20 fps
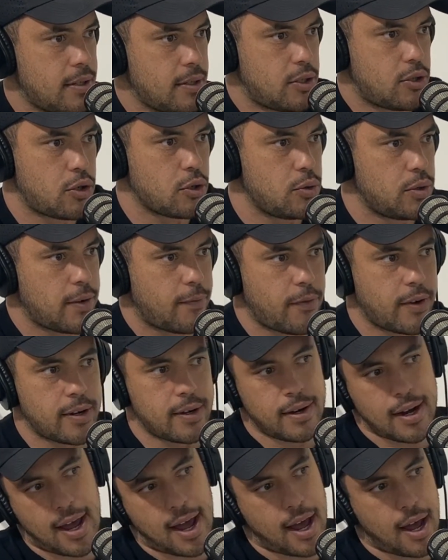two different
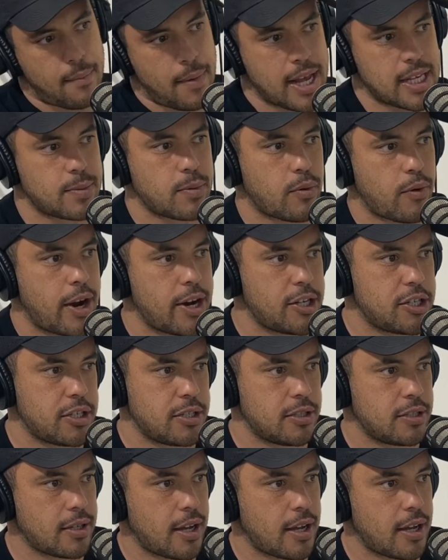um, aspirations.